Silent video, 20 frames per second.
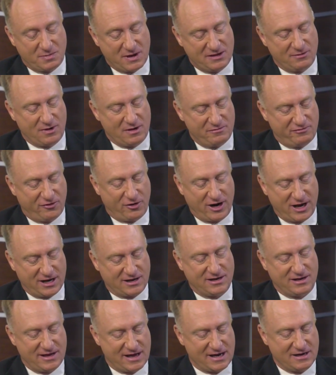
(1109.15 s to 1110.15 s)
By the way, before I
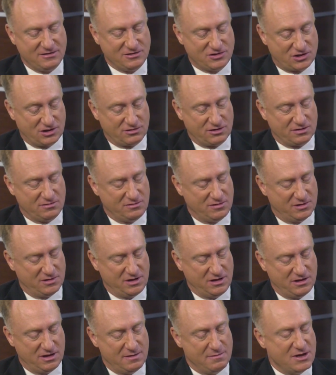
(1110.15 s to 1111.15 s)
get to that, so
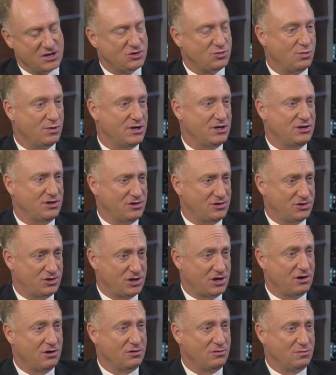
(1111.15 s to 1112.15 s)
the image we
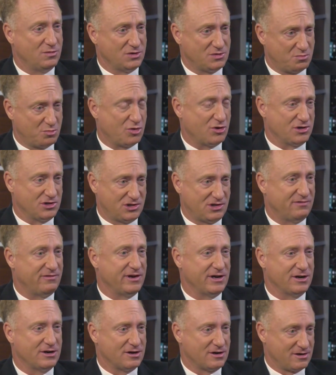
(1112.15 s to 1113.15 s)
showed was pretty
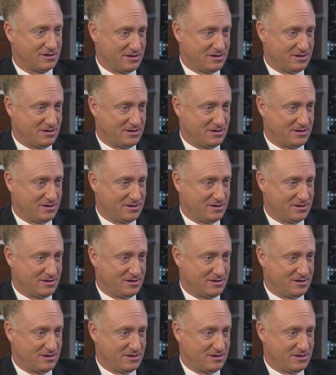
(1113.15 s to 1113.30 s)
severe.